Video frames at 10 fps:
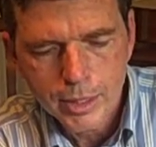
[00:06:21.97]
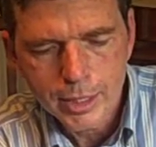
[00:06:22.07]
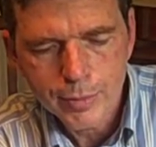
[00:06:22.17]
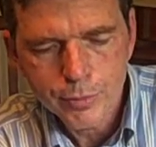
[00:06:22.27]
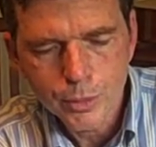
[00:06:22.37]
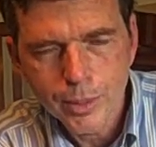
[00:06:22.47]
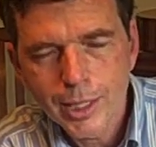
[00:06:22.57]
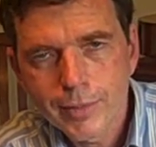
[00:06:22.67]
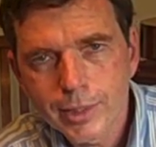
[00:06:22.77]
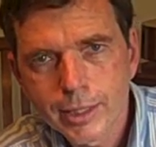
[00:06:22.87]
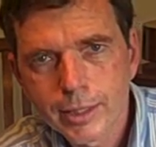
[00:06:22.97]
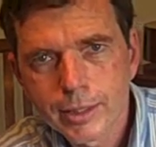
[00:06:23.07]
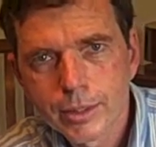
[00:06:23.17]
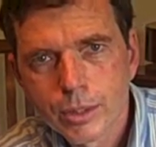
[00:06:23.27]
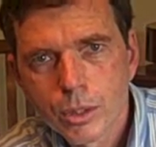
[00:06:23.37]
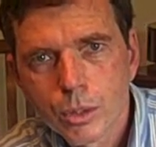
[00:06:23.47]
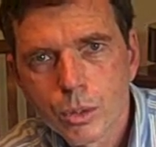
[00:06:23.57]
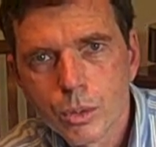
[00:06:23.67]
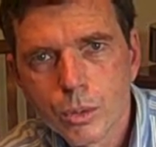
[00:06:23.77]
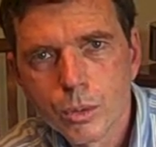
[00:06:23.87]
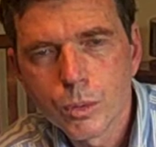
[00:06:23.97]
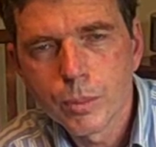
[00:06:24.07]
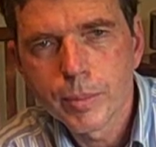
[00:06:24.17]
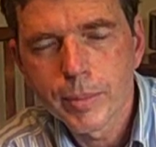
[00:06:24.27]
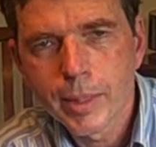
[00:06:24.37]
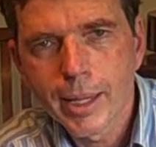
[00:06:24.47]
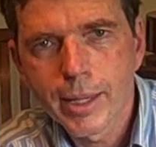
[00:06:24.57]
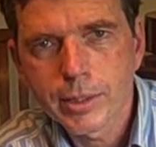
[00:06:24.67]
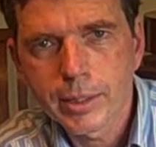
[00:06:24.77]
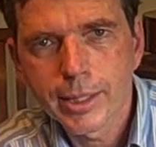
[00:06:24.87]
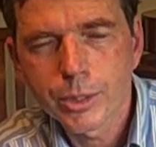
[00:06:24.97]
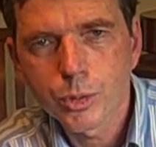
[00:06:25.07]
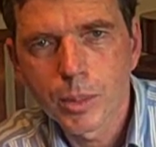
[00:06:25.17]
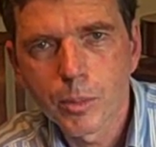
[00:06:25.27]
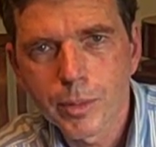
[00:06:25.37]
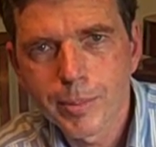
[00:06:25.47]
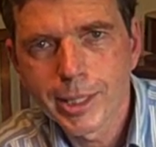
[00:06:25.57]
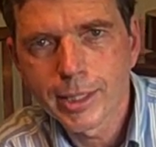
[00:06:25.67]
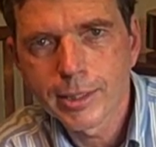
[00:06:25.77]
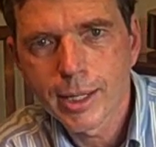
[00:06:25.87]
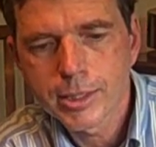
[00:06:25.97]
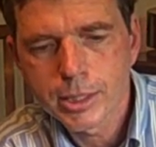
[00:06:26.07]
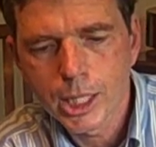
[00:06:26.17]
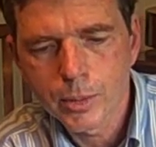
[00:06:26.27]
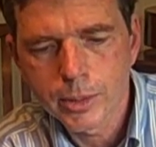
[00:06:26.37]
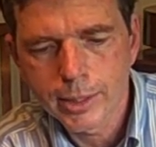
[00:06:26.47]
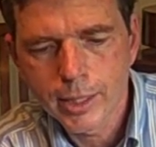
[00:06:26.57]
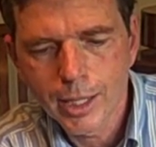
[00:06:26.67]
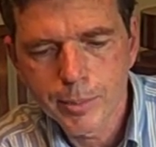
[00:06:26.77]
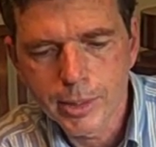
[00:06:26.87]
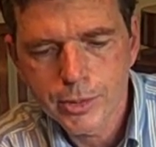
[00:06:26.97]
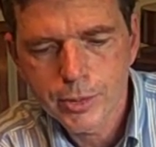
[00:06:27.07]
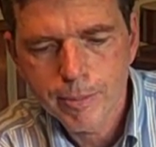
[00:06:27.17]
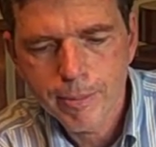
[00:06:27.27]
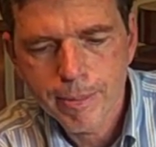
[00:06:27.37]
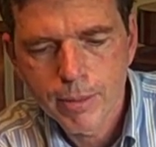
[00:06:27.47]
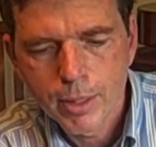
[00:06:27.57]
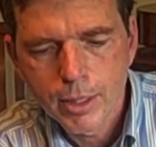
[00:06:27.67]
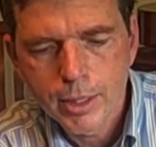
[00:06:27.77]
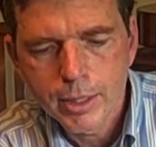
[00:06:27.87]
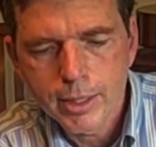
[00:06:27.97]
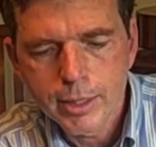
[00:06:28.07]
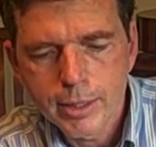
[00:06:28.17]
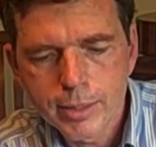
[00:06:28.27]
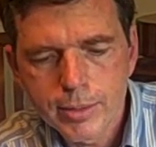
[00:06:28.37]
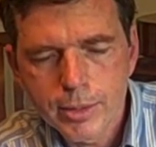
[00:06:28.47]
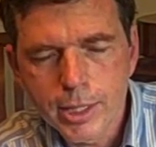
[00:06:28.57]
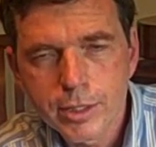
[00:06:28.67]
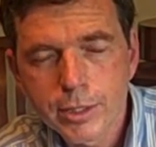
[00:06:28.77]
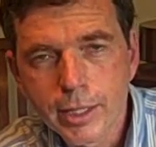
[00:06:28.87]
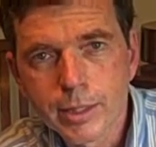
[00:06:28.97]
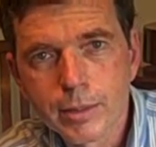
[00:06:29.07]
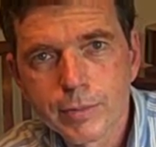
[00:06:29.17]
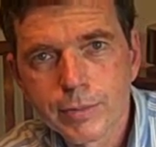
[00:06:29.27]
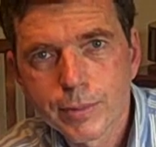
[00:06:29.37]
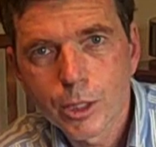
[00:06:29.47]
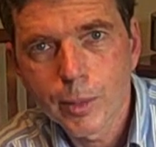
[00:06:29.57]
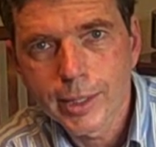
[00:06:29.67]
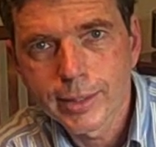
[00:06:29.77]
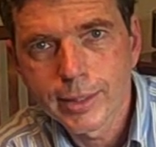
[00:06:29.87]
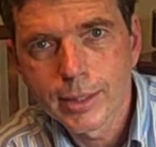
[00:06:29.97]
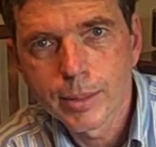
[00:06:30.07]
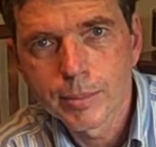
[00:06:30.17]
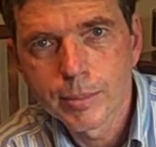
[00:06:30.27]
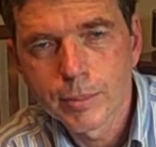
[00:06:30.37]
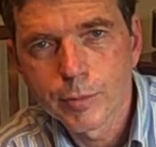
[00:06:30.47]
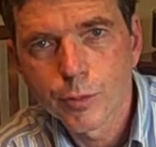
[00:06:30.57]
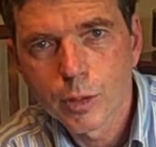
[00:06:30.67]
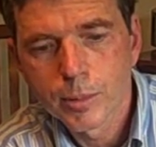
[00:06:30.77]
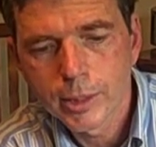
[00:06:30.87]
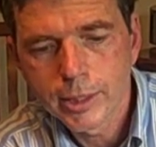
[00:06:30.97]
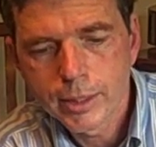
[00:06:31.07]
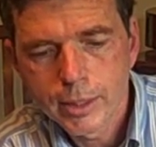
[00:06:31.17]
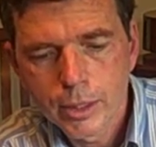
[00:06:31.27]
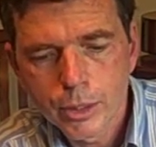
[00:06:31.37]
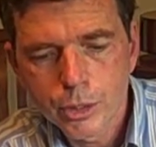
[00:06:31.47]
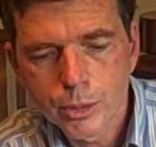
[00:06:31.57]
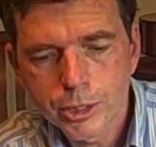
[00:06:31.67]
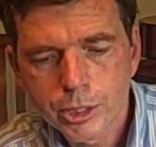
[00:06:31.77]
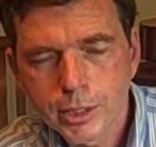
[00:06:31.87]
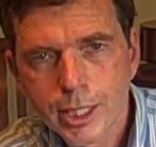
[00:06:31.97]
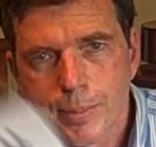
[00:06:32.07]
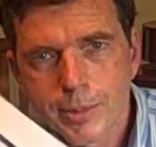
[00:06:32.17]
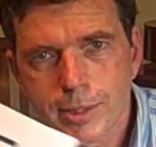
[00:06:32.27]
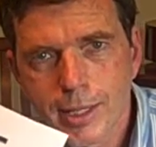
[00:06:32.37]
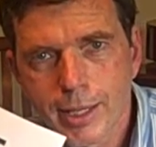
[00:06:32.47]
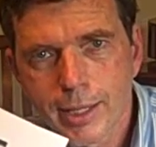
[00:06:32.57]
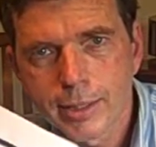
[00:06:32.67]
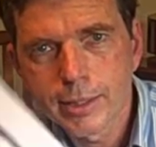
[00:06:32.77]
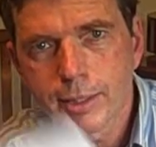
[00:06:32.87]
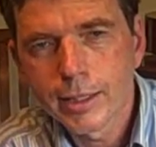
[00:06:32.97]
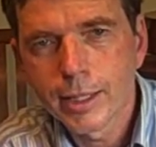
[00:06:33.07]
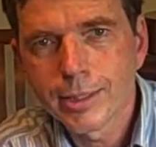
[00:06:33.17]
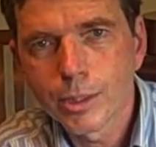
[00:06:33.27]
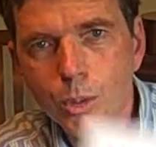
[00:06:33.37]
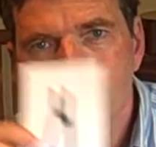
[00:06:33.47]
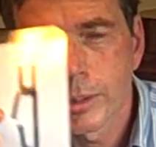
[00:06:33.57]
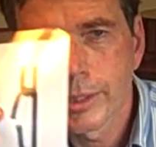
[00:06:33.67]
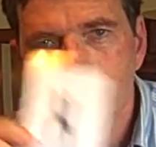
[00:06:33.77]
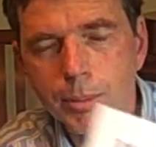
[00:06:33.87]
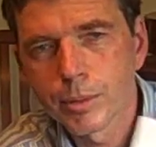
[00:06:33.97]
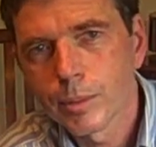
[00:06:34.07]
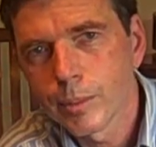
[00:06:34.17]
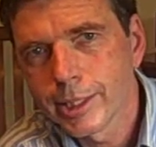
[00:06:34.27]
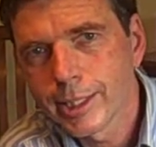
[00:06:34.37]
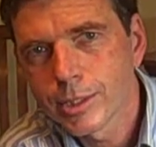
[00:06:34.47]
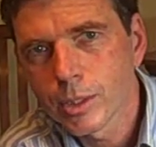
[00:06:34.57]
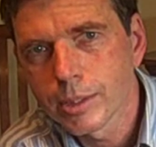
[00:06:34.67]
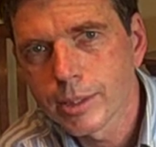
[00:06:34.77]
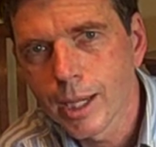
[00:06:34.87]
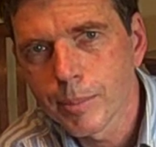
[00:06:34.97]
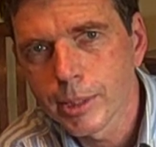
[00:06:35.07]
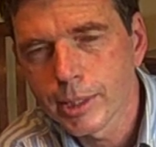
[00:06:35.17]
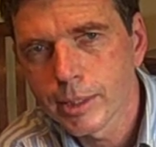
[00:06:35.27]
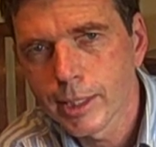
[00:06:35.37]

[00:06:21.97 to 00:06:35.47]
If you have a kid who has a lot of trouble with making non sequitur comments, instead of correcting him verbally, you could just keep this handy and then hold it up when he gets on topic.